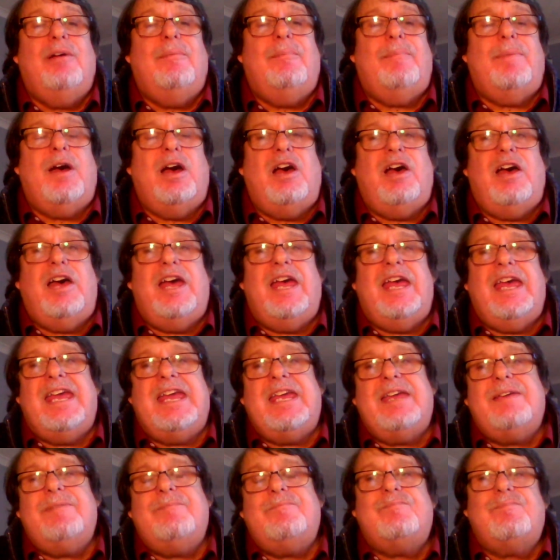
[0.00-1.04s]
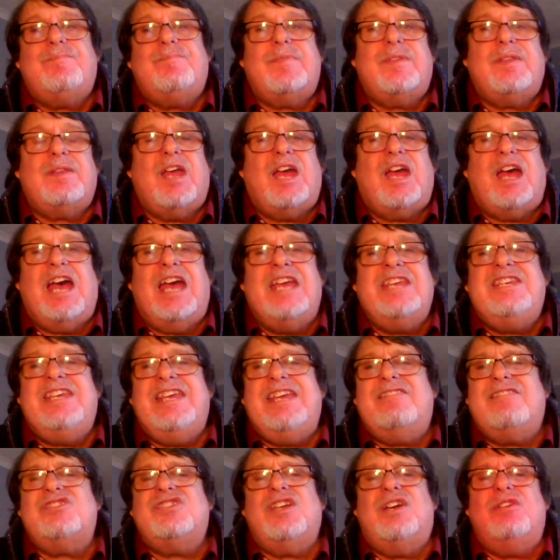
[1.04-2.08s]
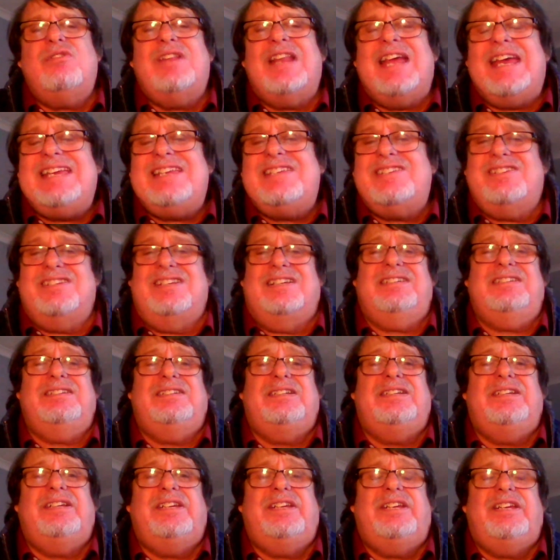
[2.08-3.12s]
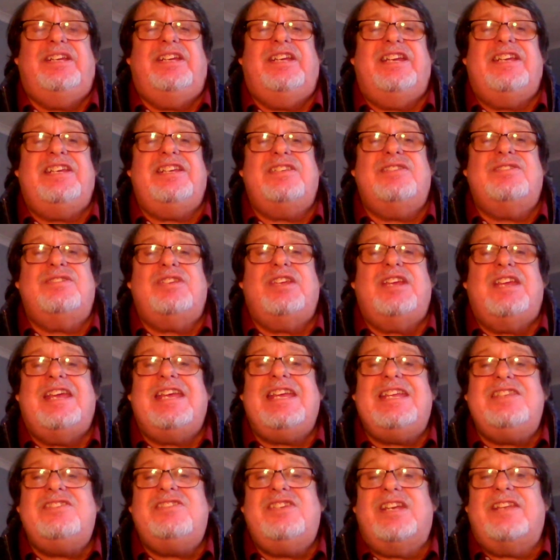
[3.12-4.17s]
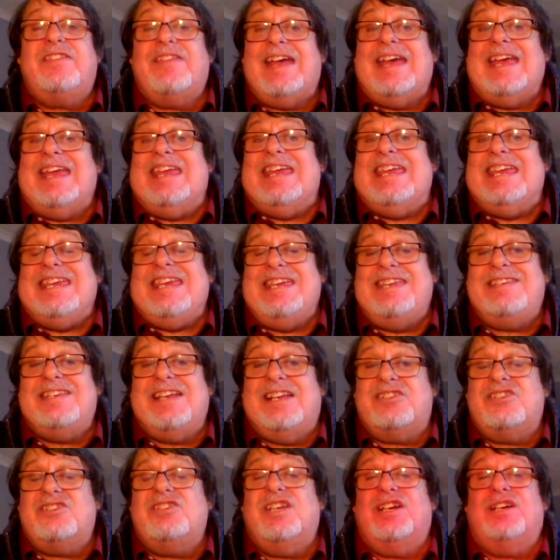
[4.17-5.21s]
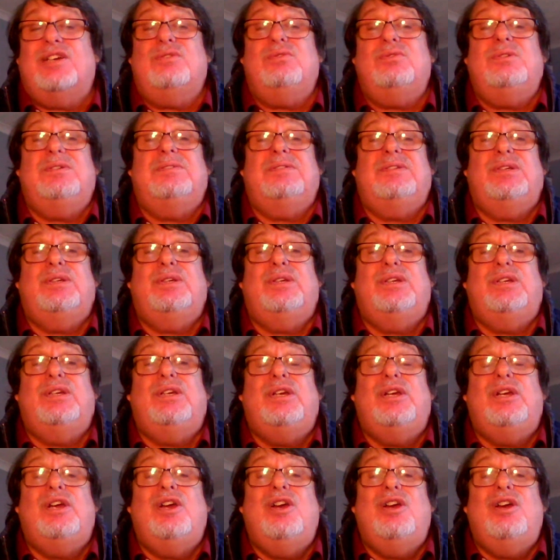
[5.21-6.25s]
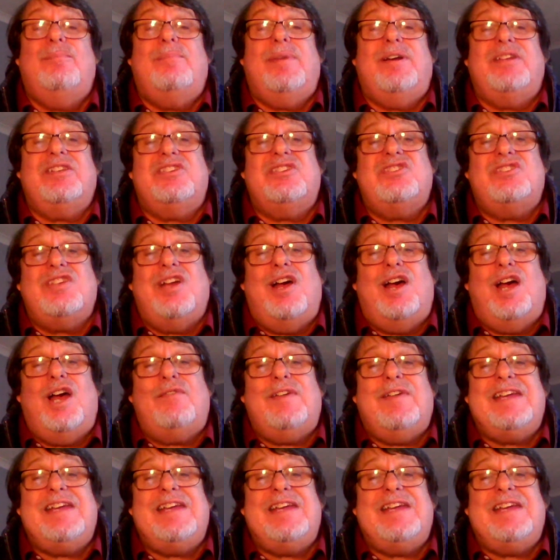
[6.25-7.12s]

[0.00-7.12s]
By a year or so later, he's hinting that he does know. By the start of